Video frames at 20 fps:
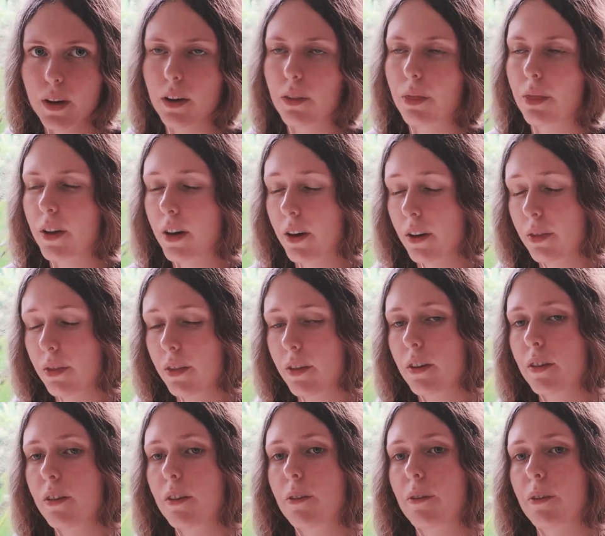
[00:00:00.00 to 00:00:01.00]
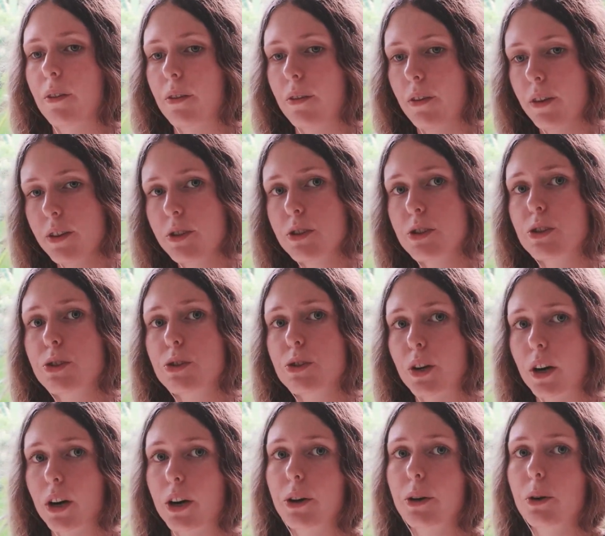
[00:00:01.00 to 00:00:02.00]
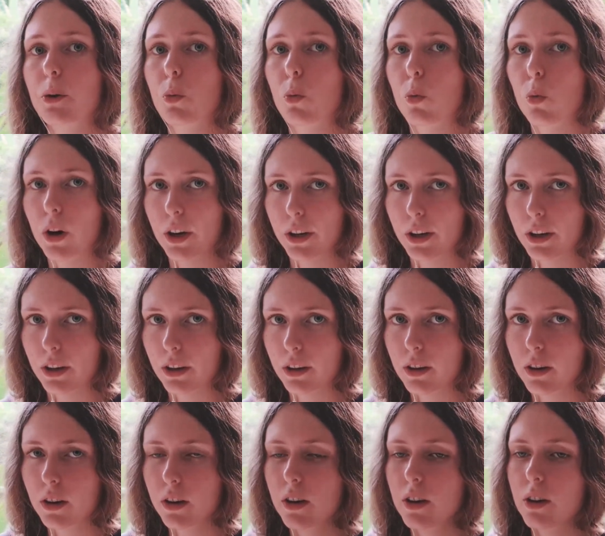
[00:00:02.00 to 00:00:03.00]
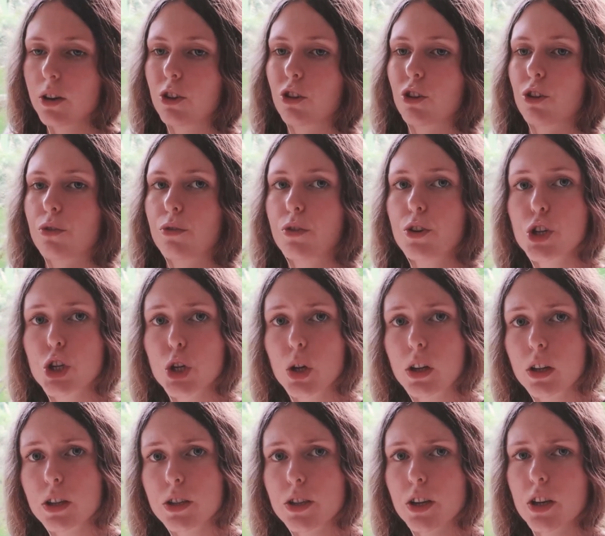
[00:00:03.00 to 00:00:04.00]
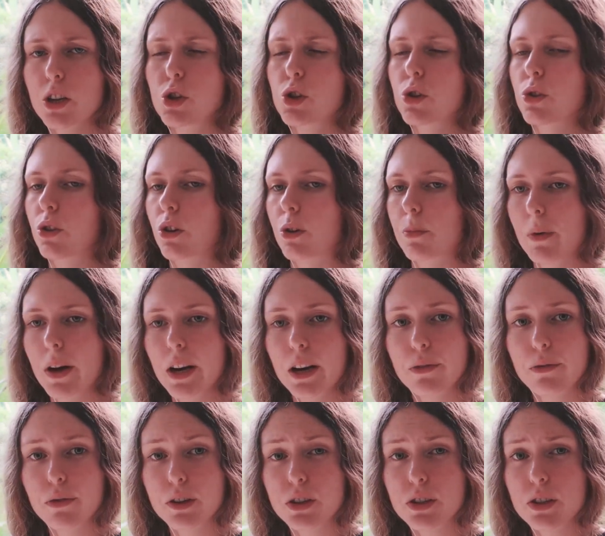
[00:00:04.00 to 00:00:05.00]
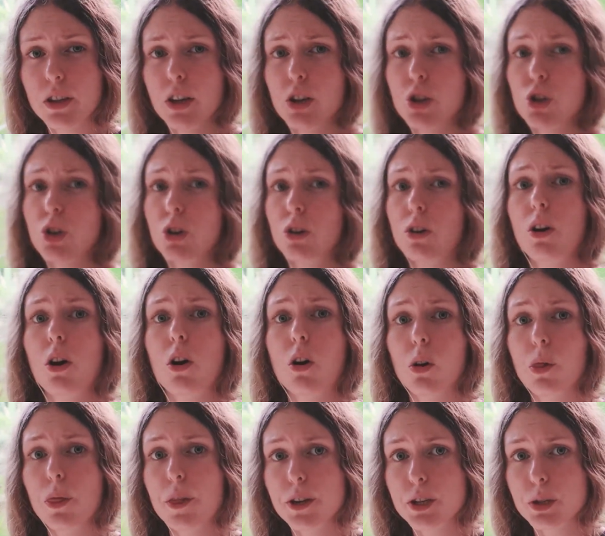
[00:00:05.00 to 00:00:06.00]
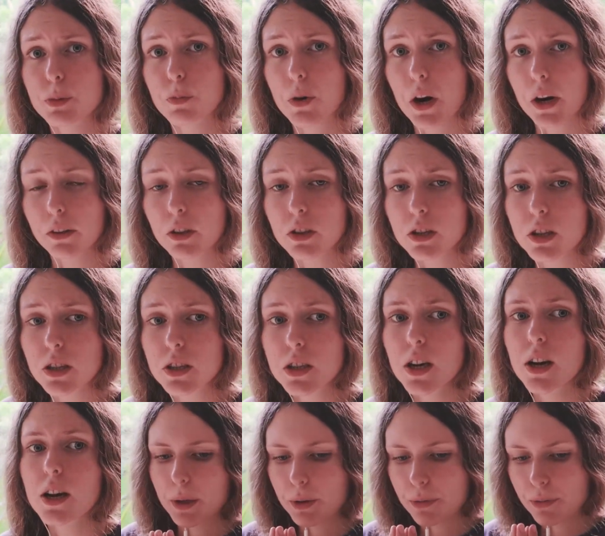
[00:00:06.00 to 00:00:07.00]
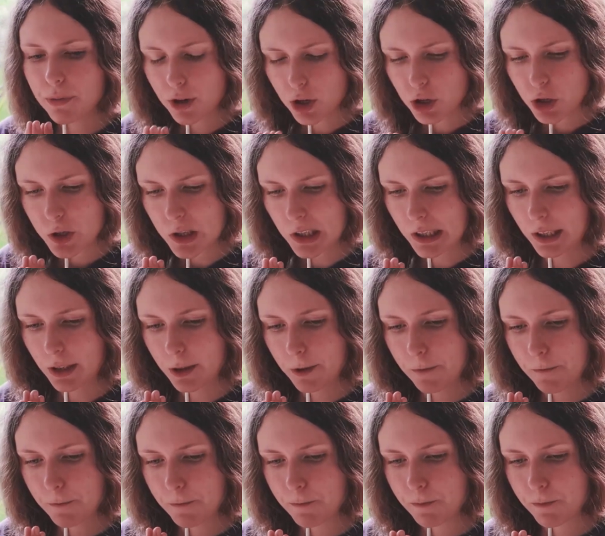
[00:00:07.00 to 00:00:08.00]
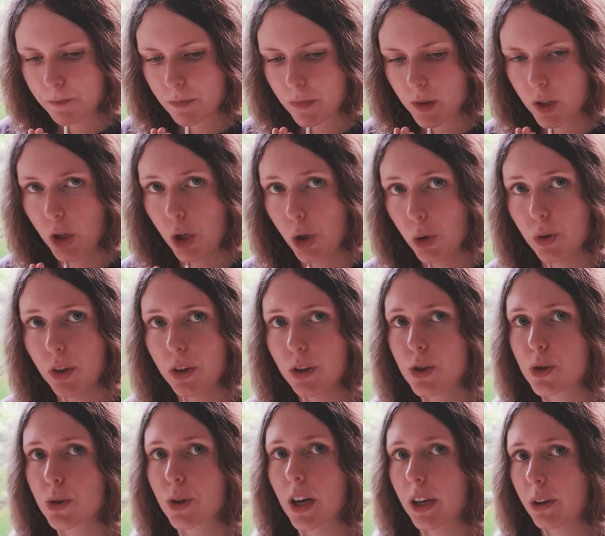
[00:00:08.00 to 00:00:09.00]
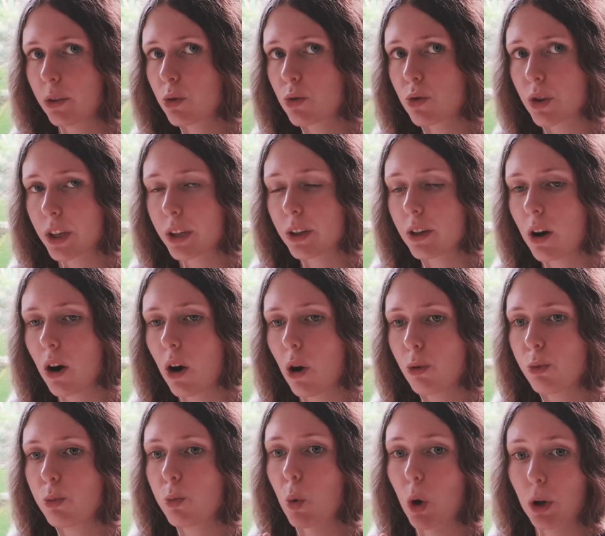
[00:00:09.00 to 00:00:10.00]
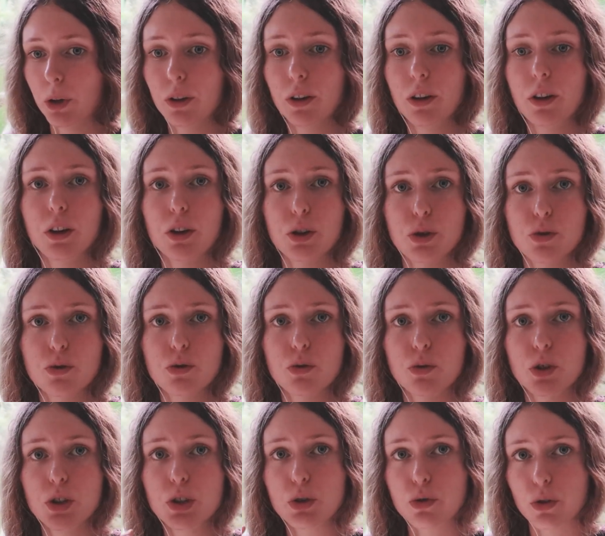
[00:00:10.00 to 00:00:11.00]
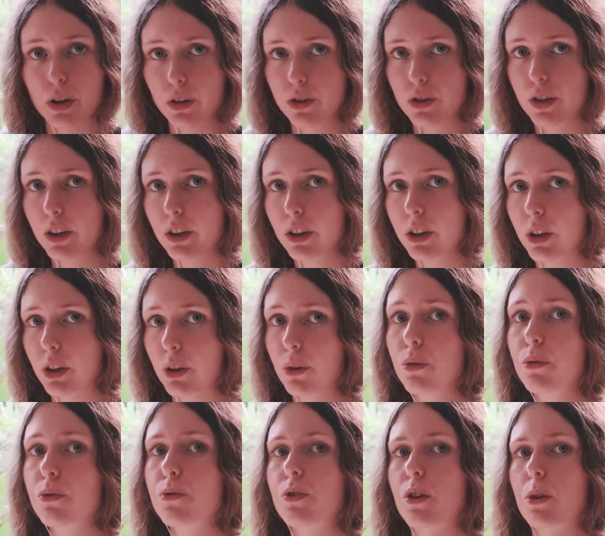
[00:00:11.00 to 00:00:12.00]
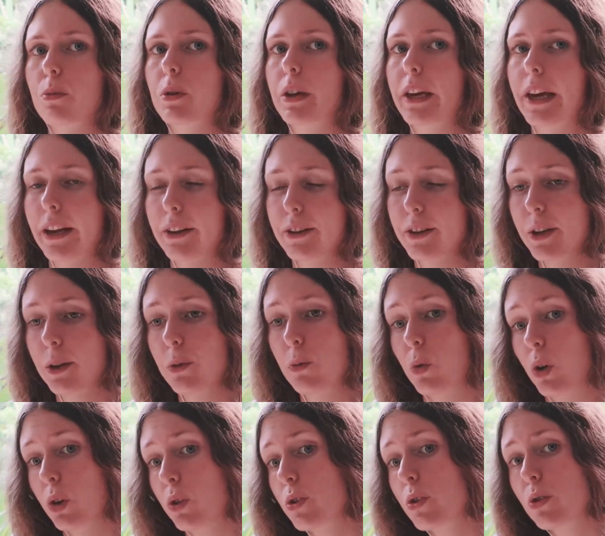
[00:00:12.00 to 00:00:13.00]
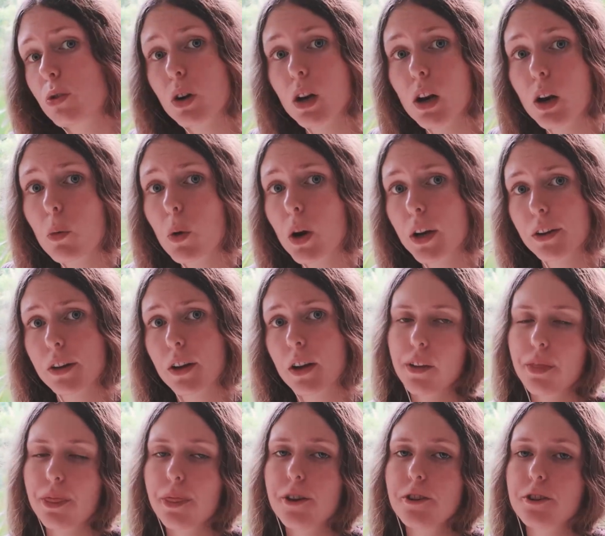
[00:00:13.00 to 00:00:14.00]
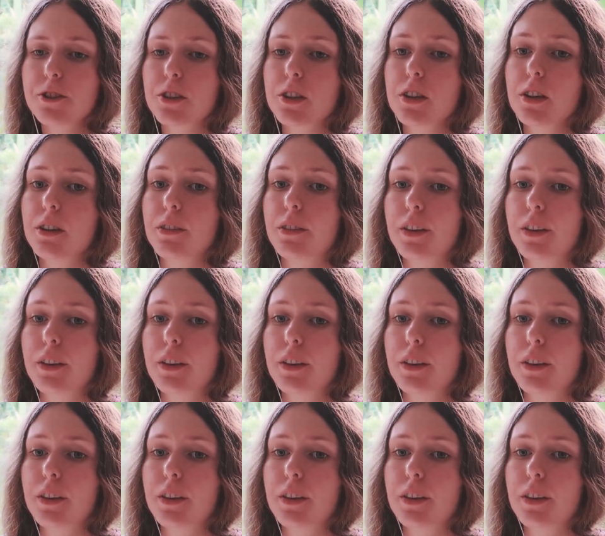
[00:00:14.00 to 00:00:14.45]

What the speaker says: And then the things start working. Your visualization, your manifestation, all these practices. But firstly, you need to get rid of what is restricting you from getting what you really want. And these